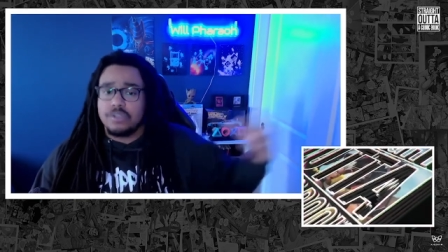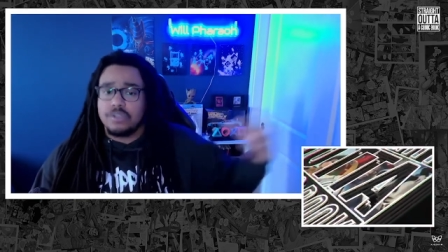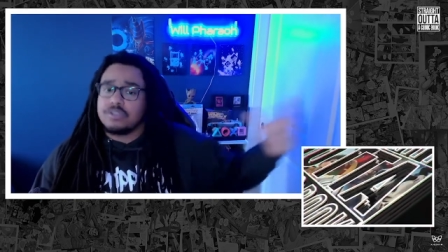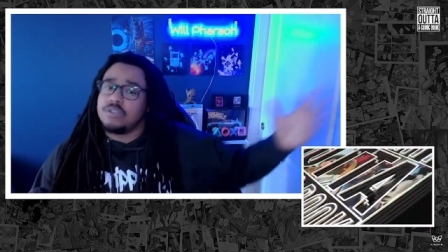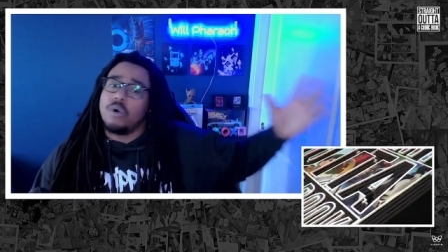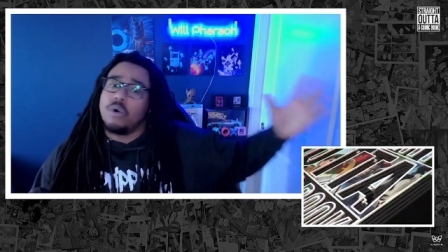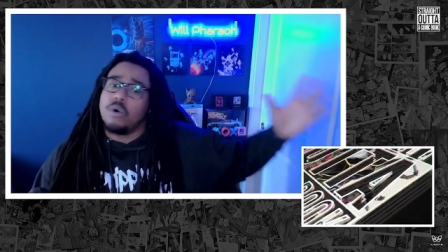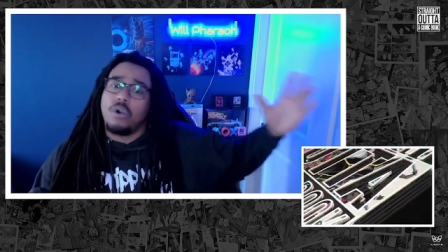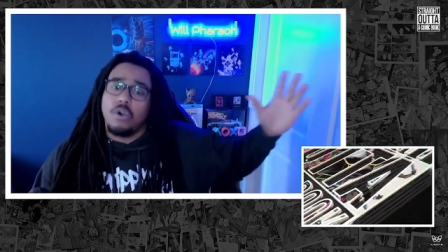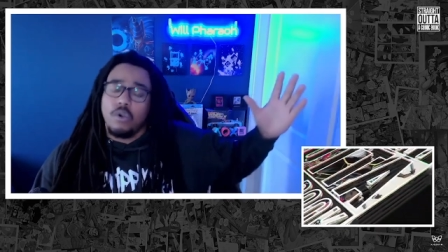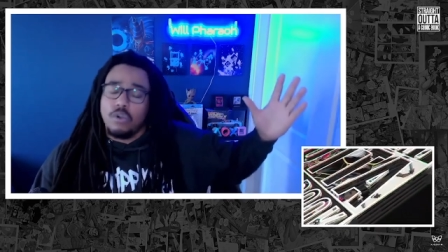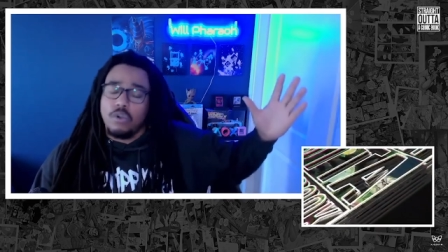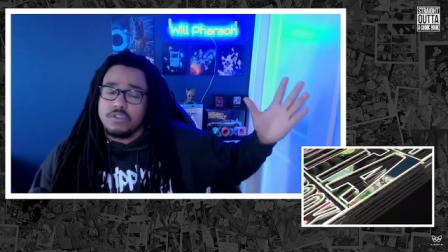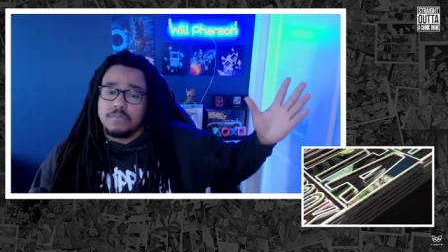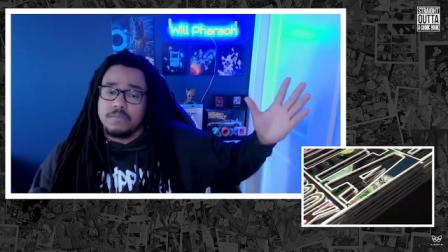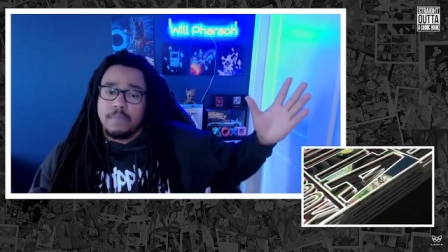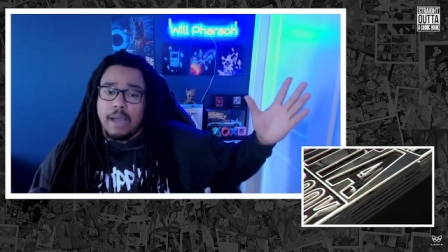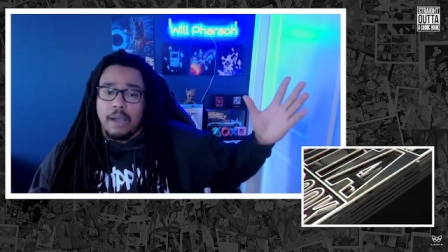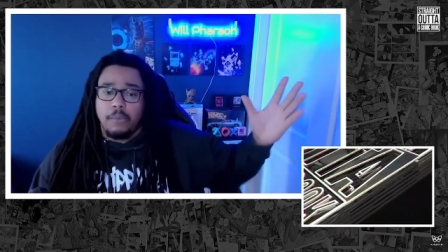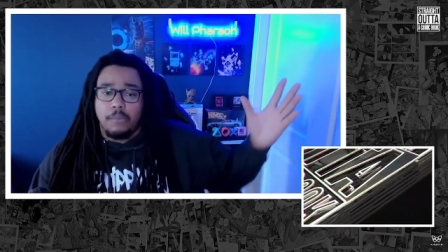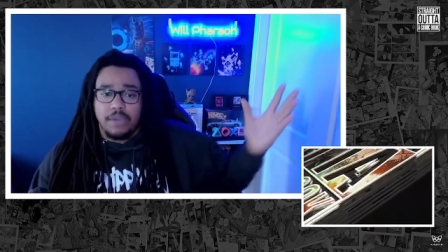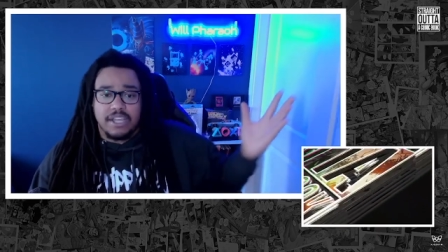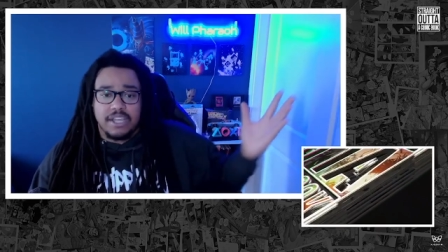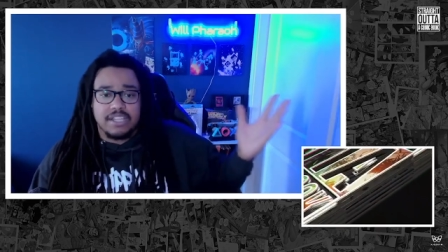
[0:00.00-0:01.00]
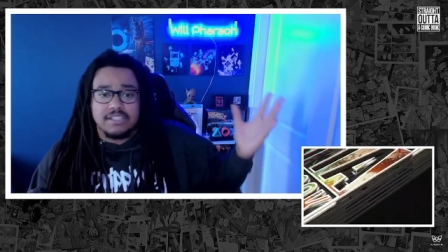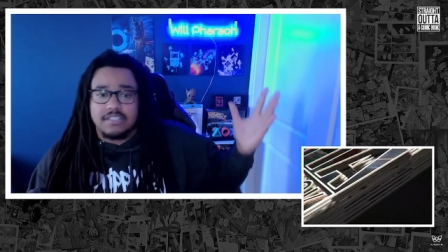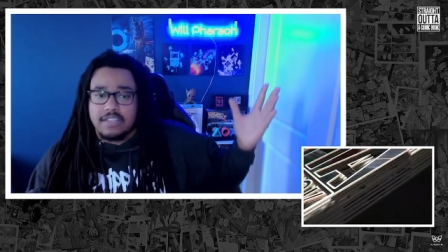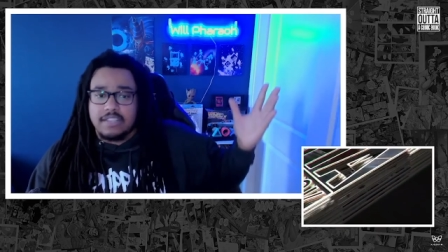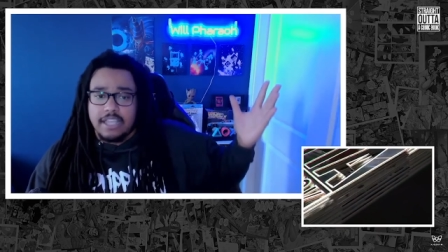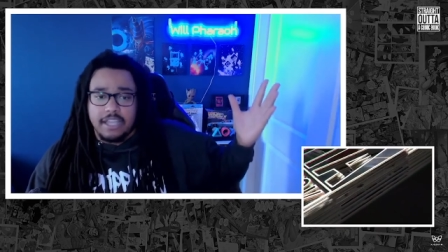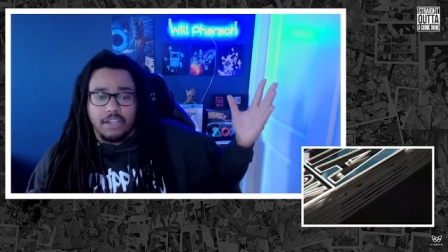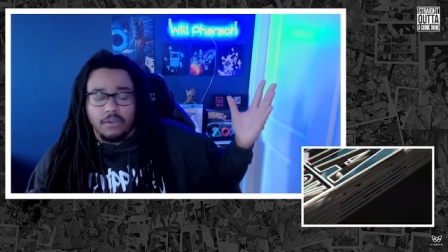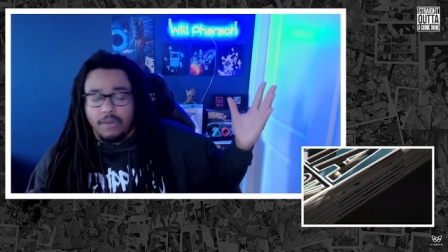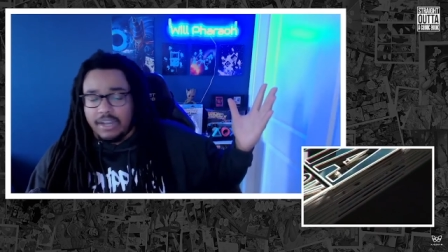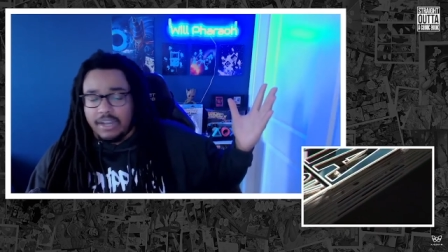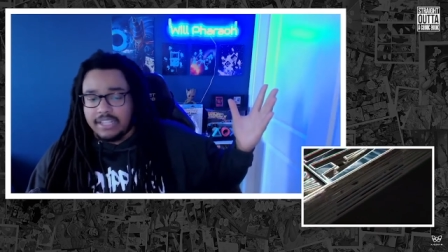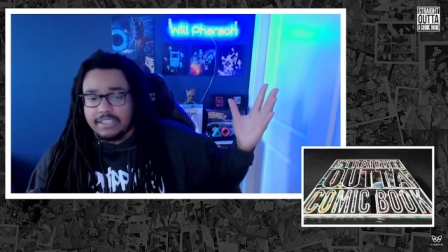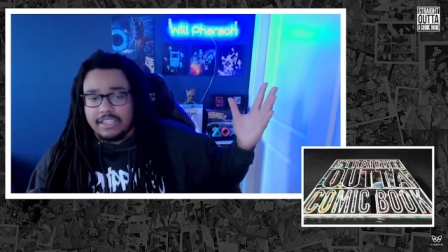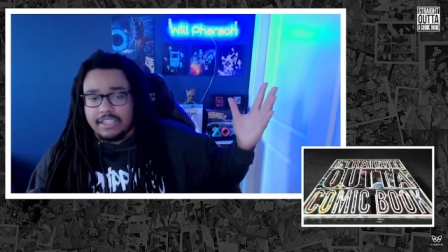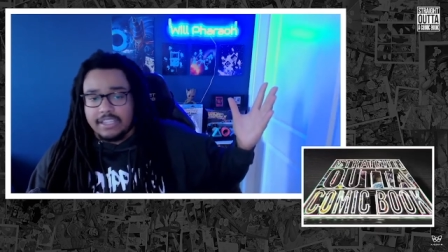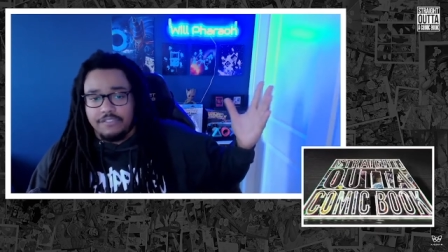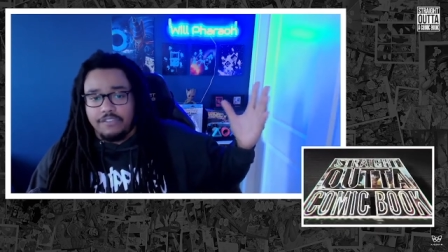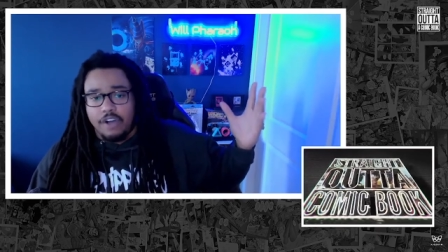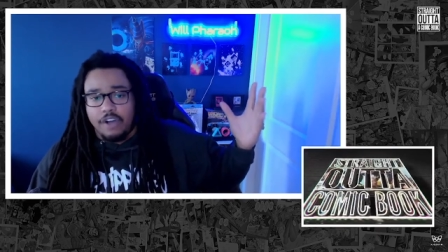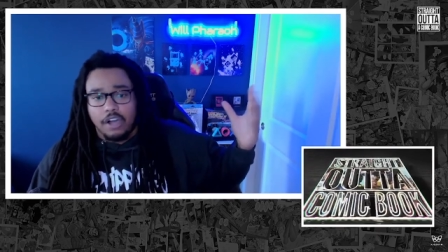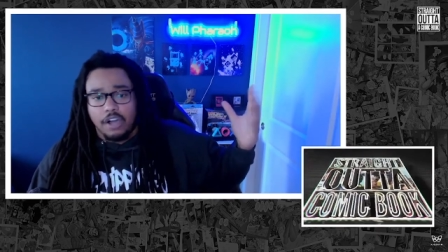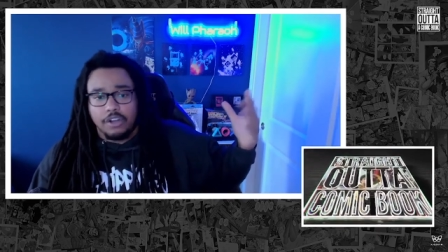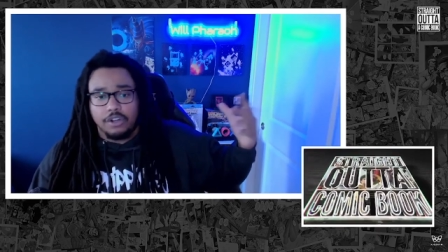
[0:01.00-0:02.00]
So, of course, my Wednesday Grand
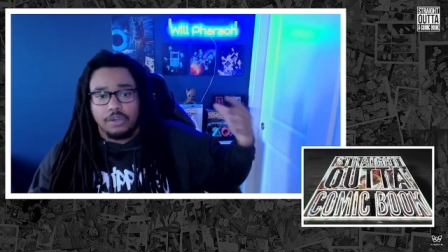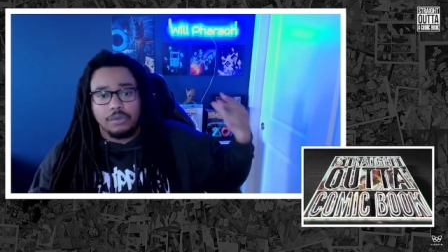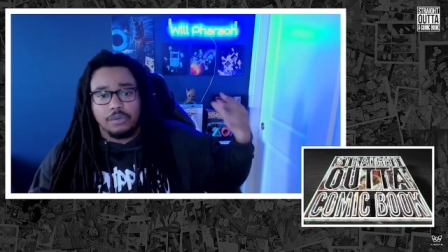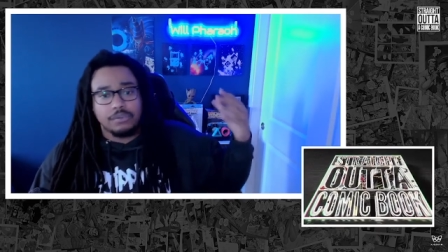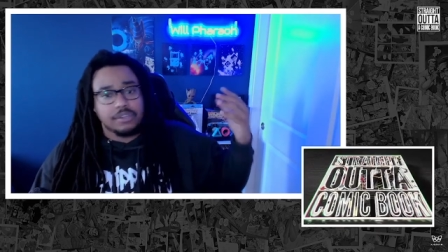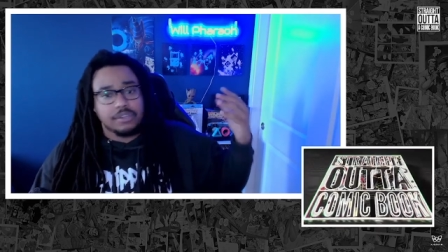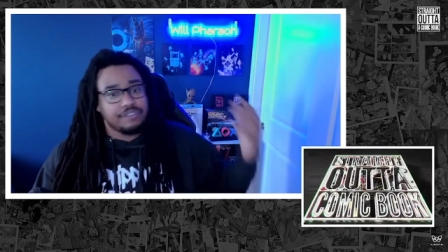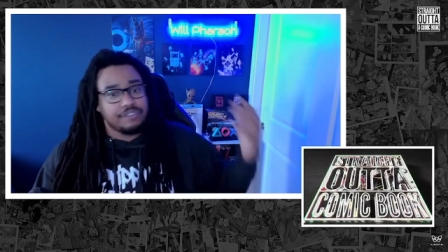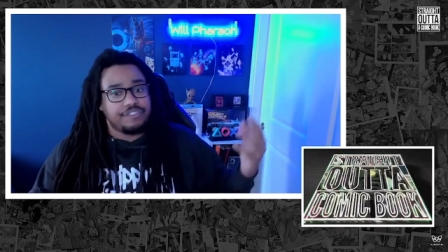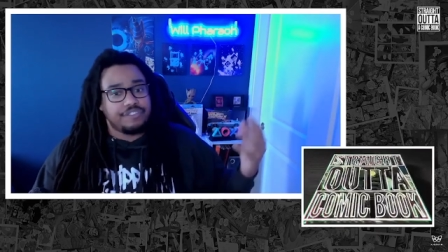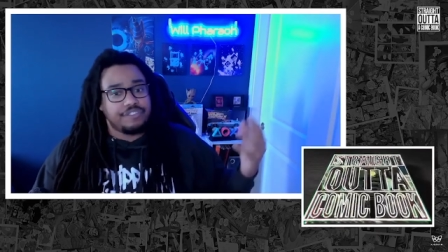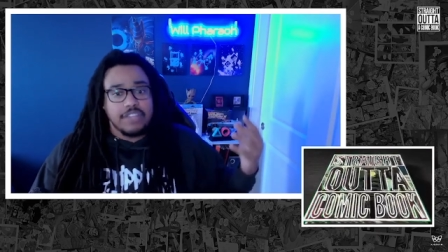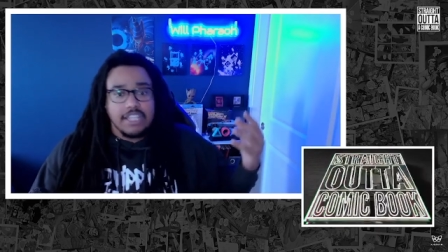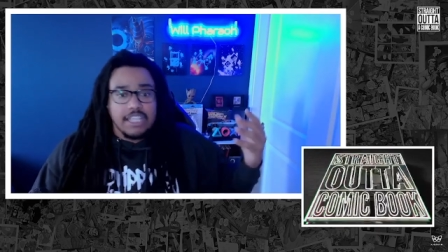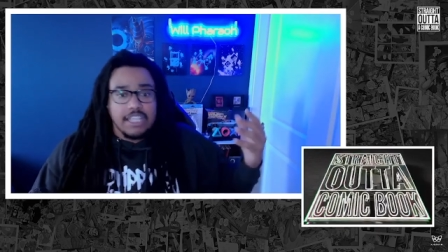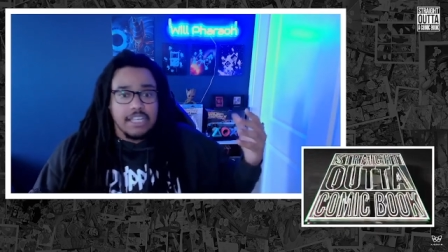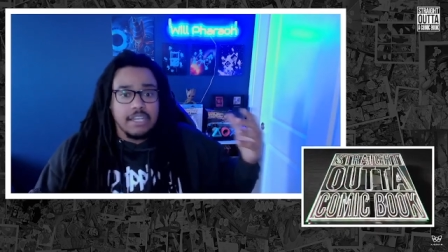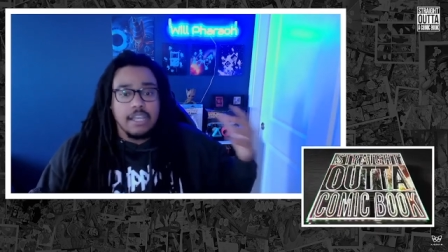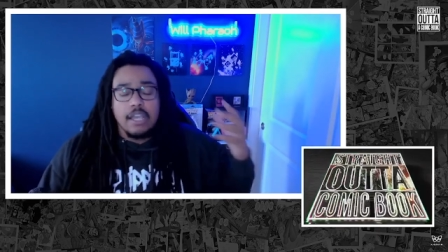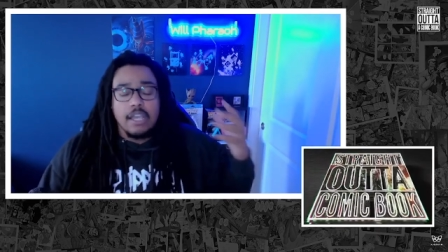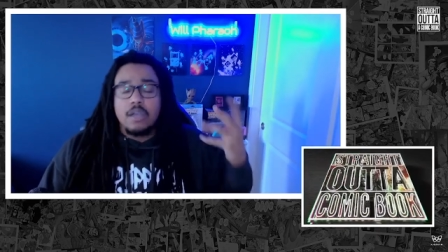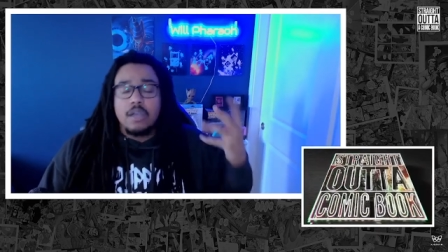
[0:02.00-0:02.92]
Theft Auto The Fleet.